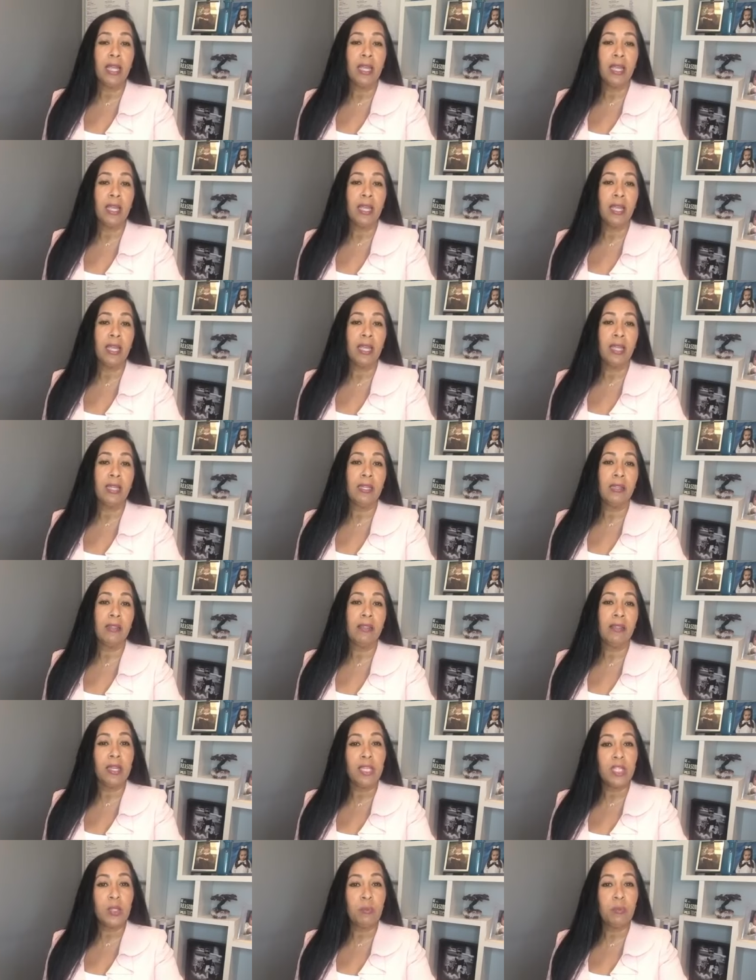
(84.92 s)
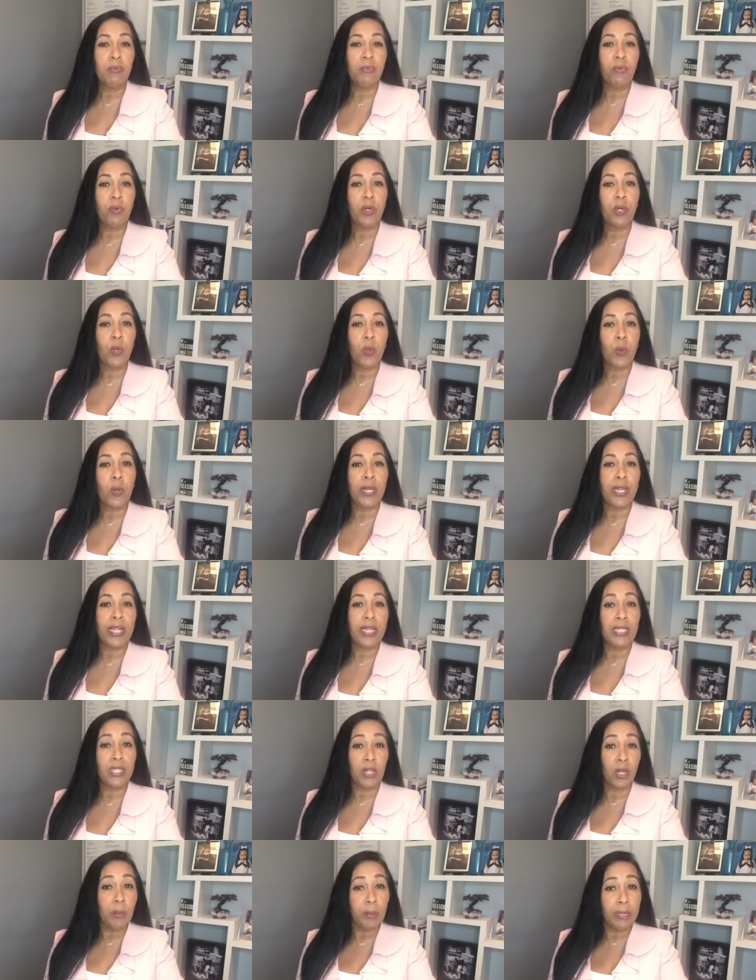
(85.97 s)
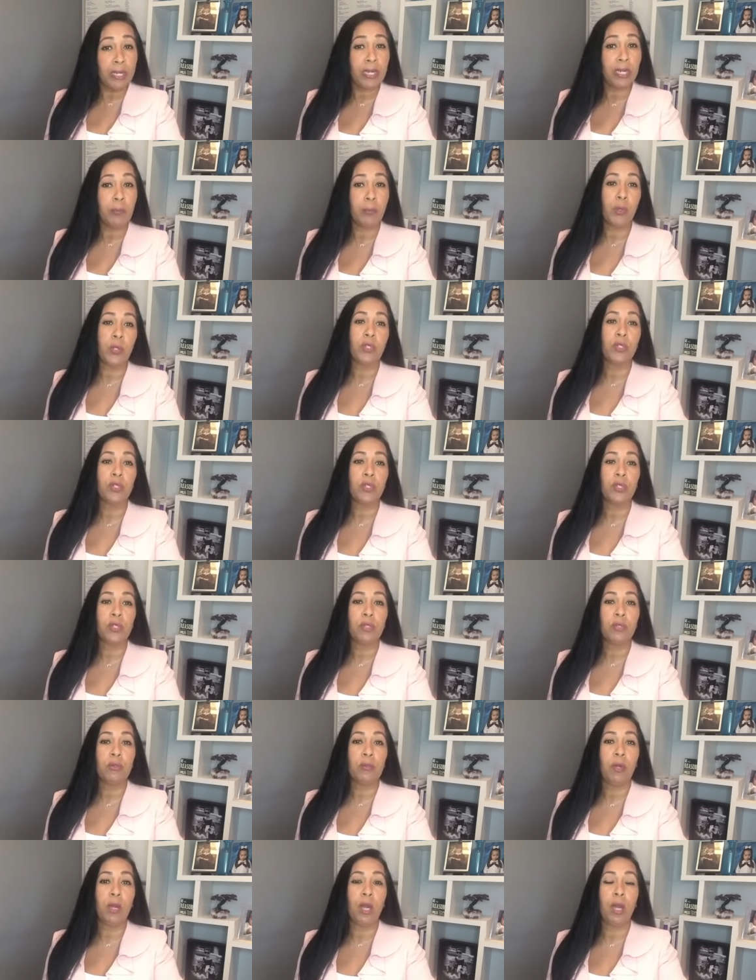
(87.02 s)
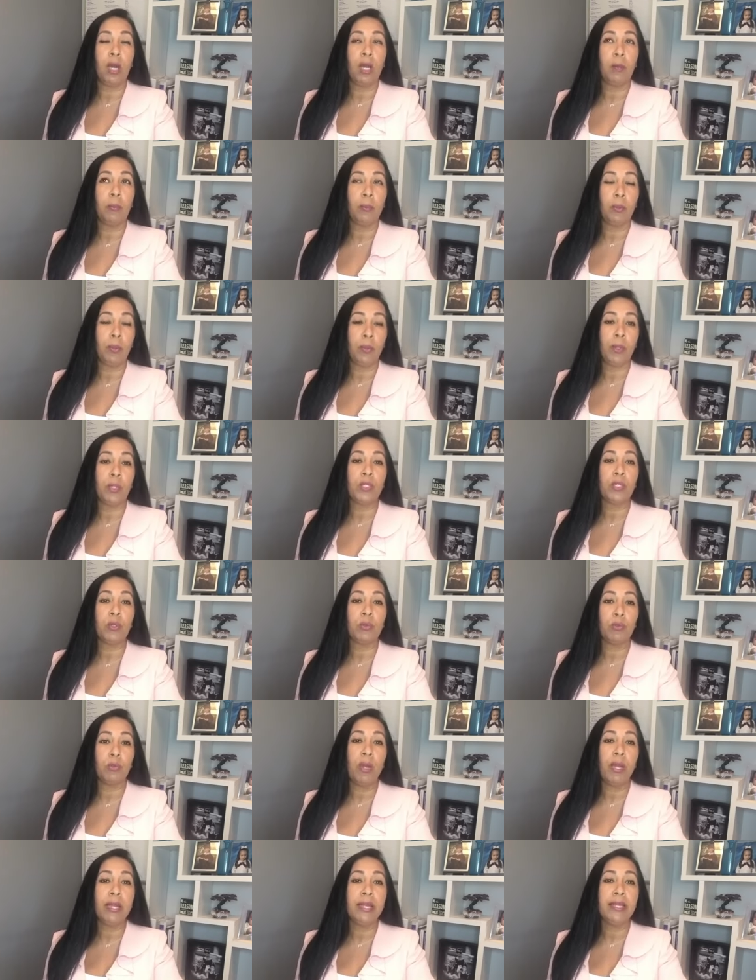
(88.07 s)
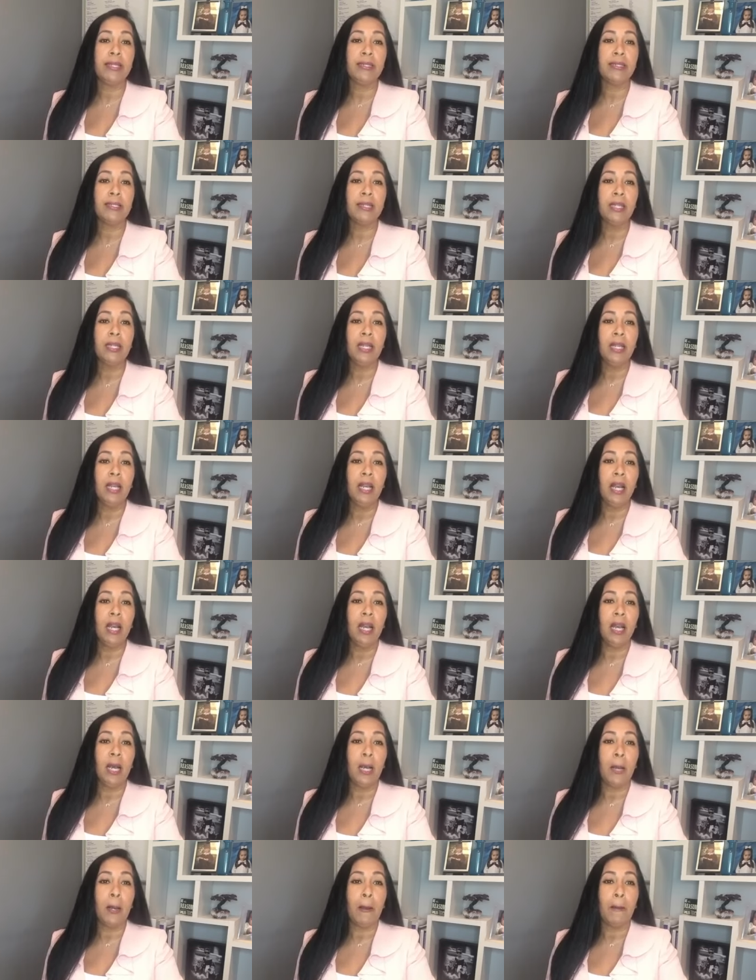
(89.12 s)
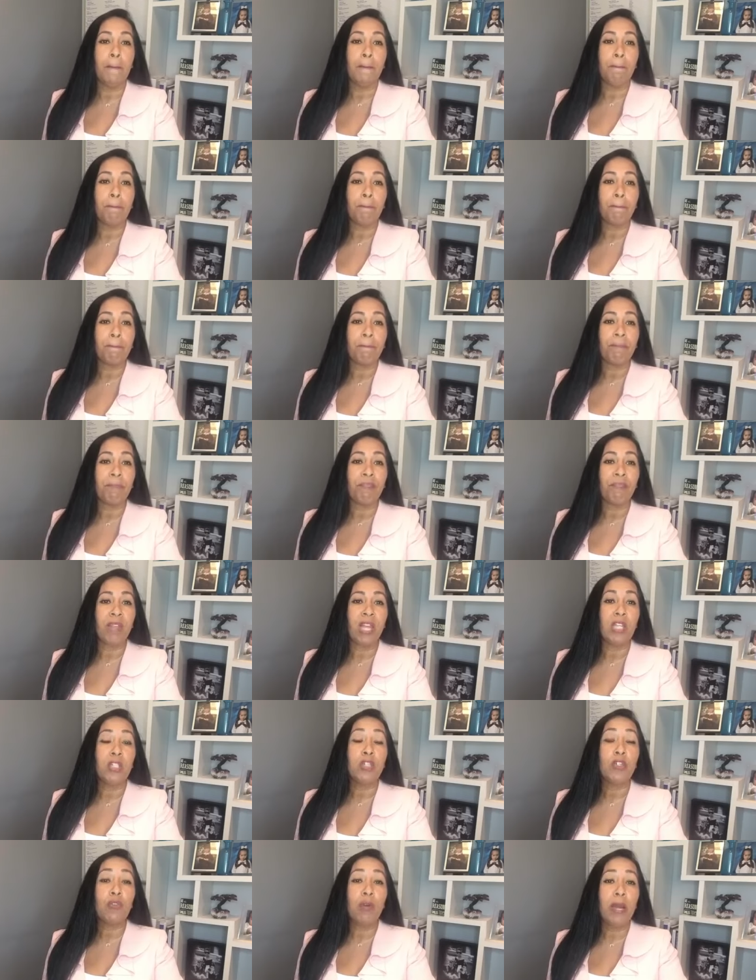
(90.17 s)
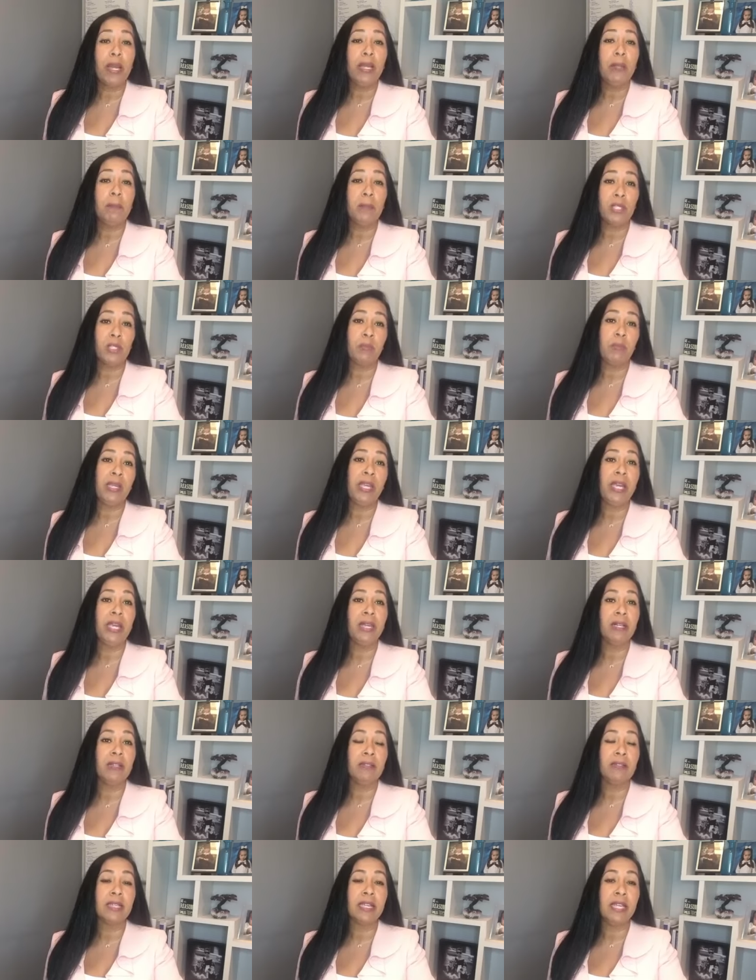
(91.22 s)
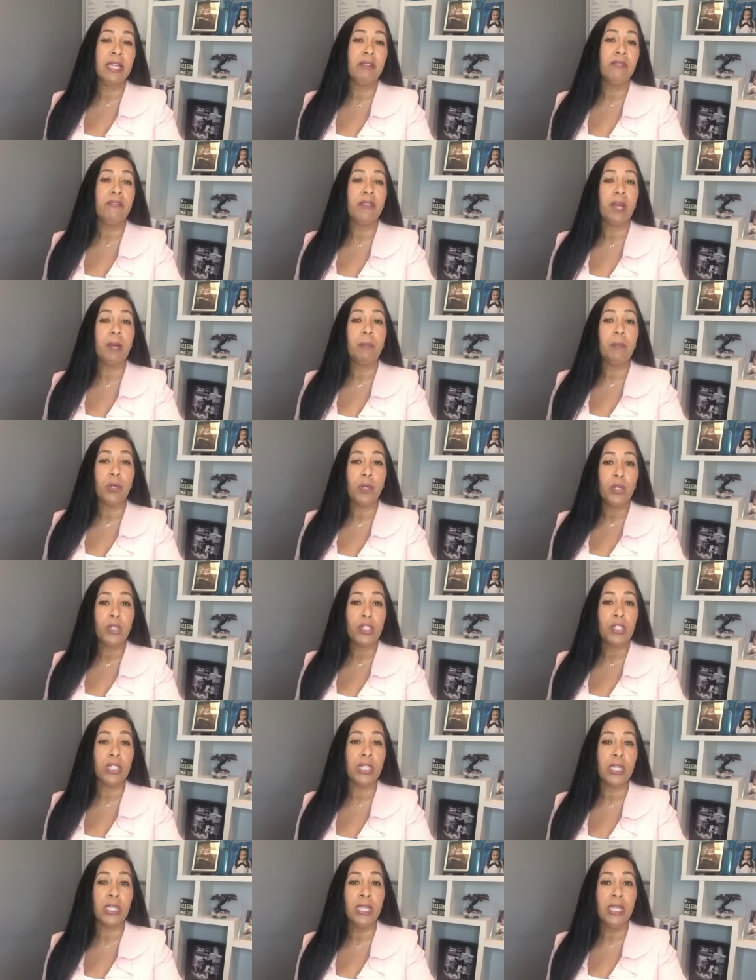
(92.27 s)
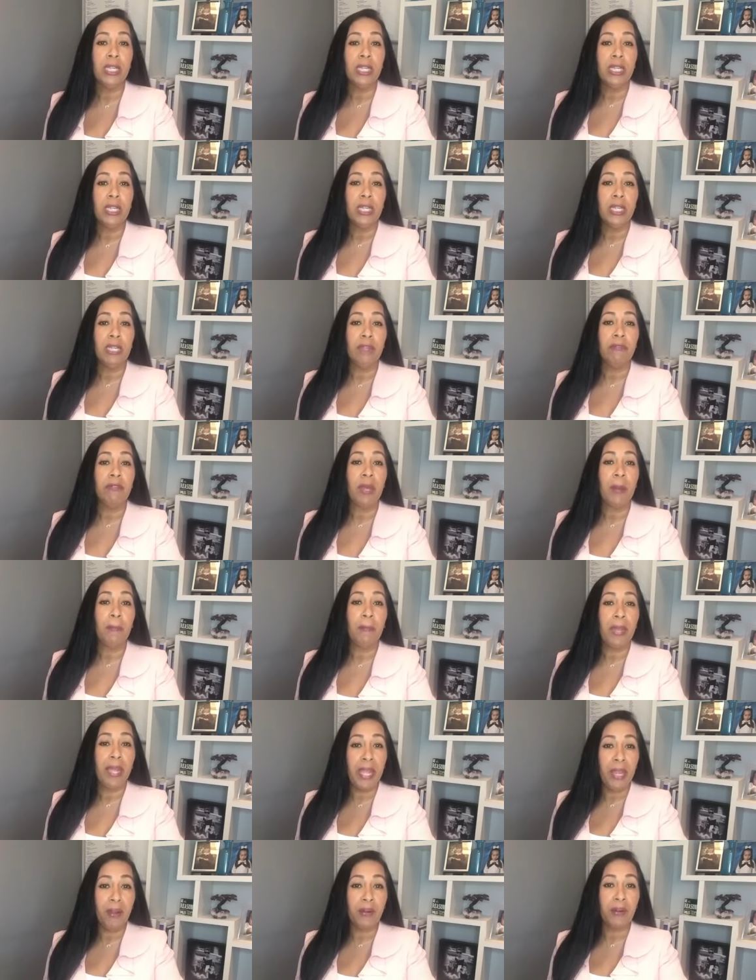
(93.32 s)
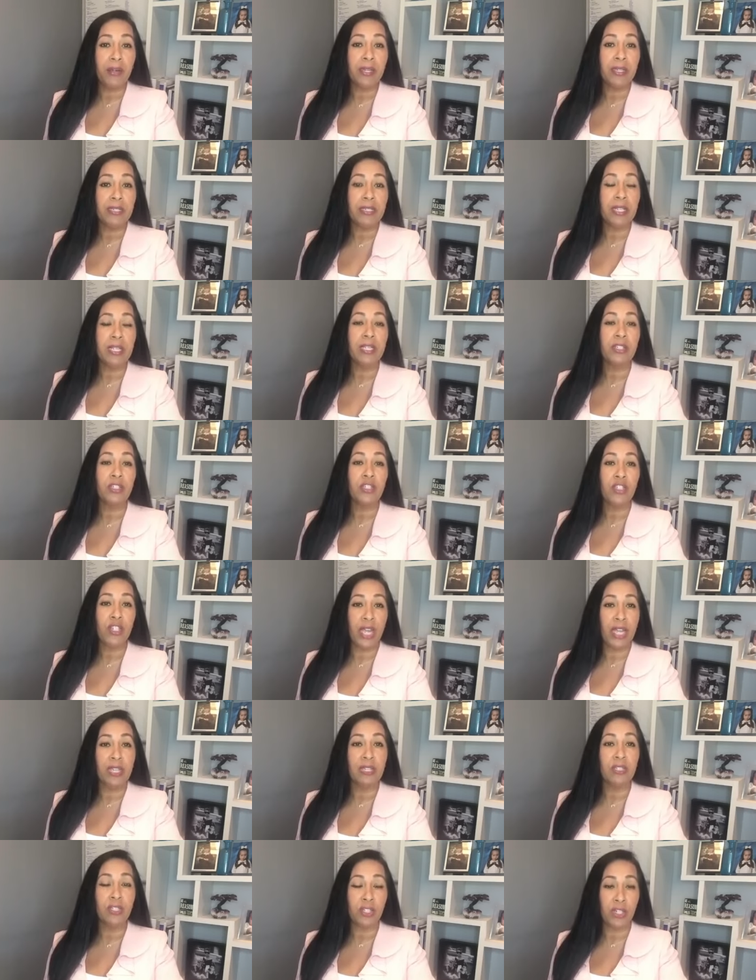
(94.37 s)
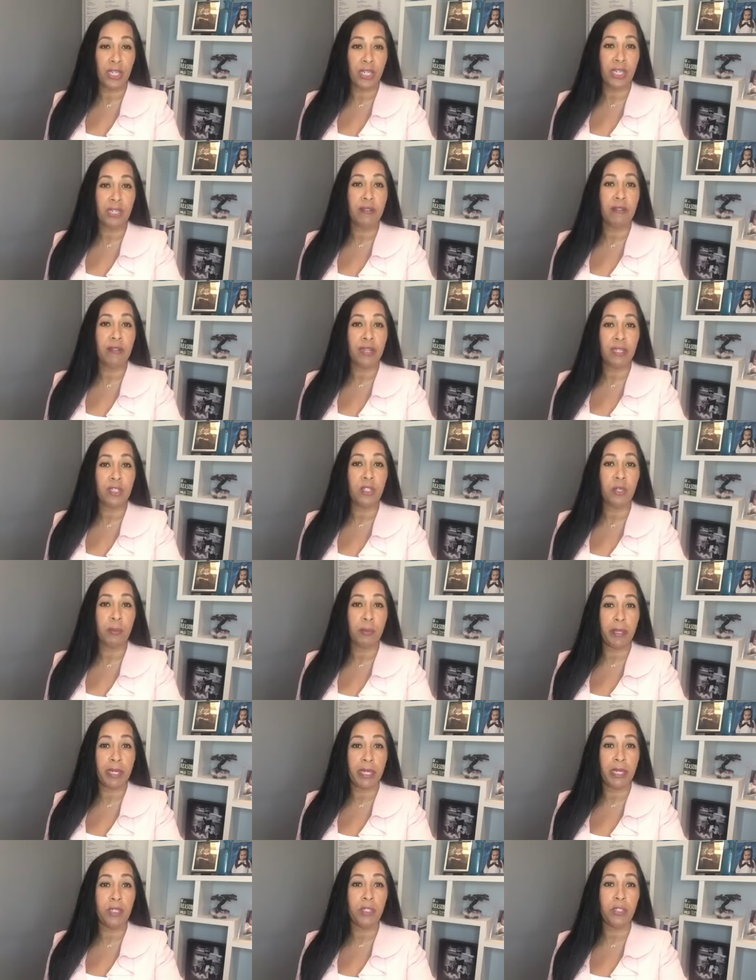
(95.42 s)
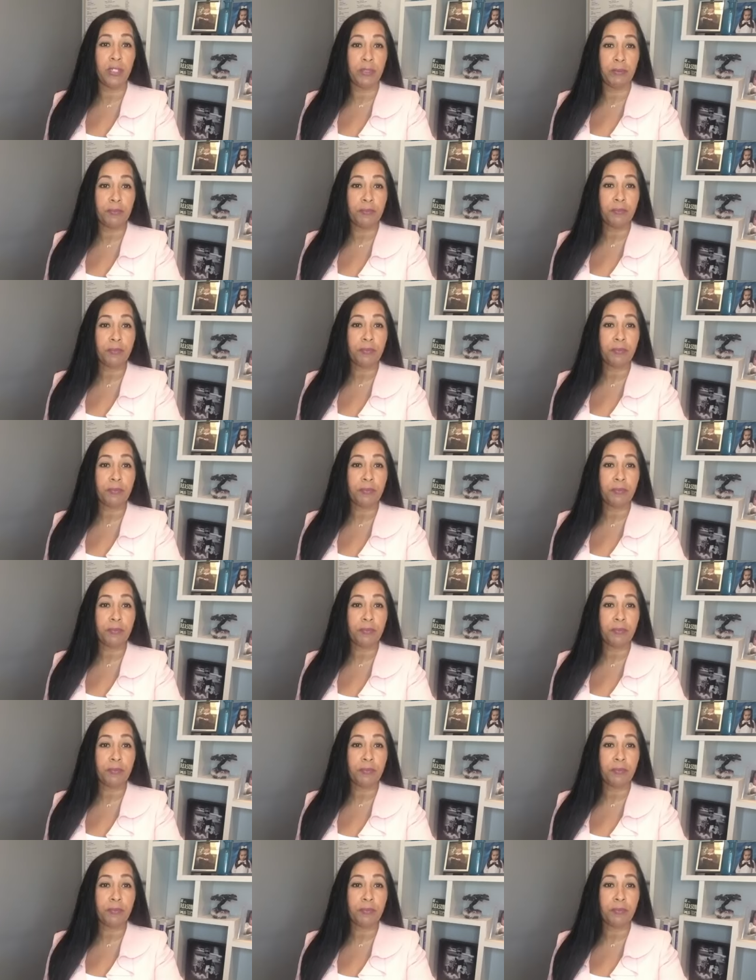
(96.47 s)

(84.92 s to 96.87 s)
and thus, before a court can terminate a person's uh, parental rights, um, a trial must be held if that person, if that parent is challenging that termination.